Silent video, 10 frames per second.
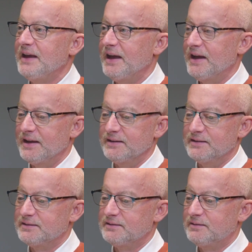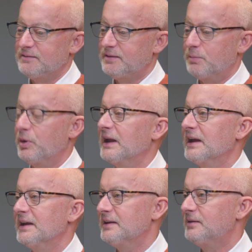And they're
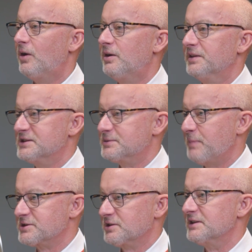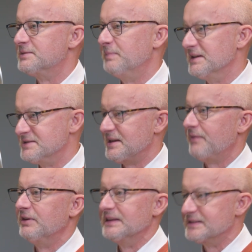bringing in all these specialists because
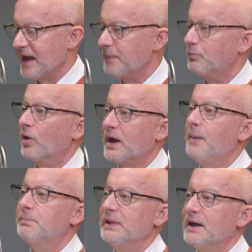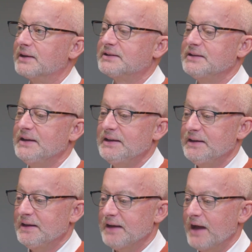everything's gotten more complex.
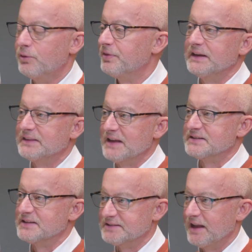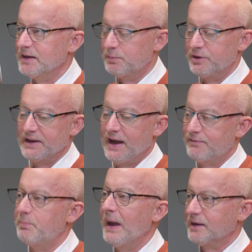I don't think that's sustainable to have
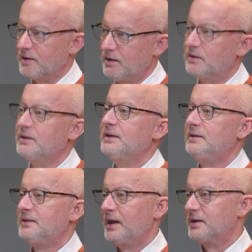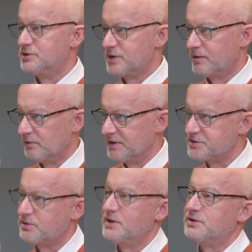a banker and a
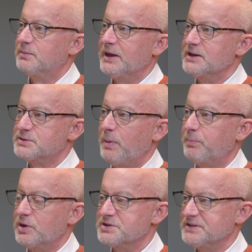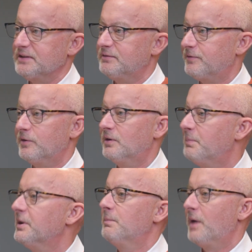generalist treasury management person for a
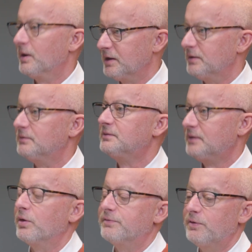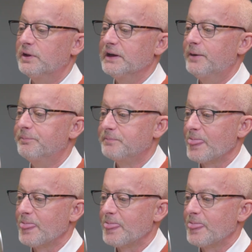middle market portfolio.